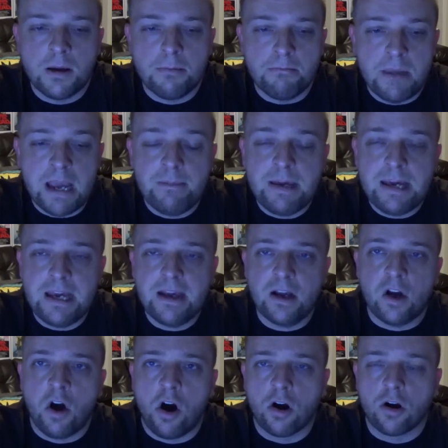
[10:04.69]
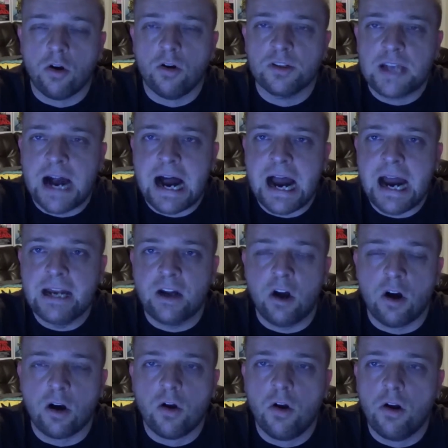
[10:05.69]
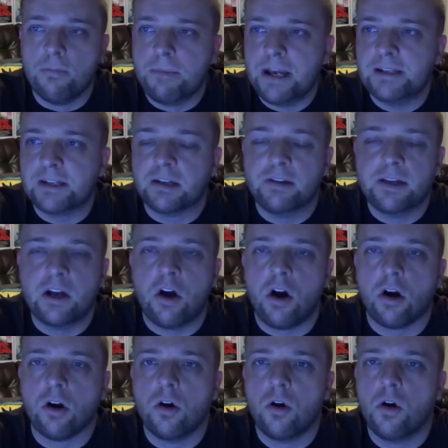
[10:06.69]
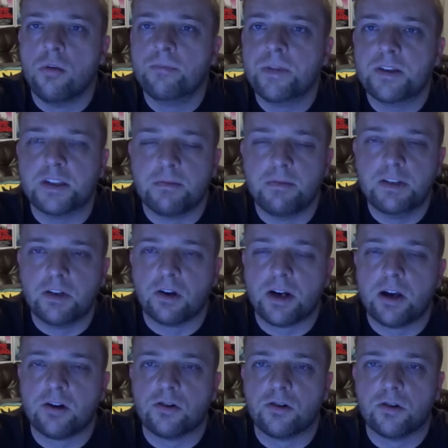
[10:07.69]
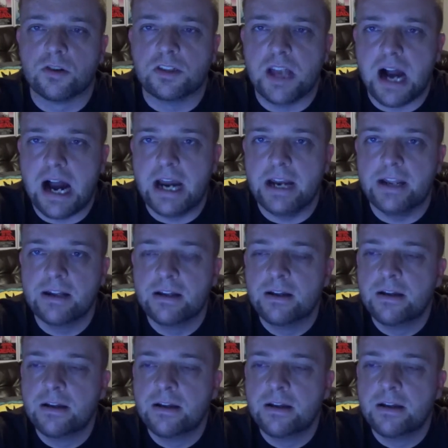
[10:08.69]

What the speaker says: maybe Carl died. Carl, some of these other characters died.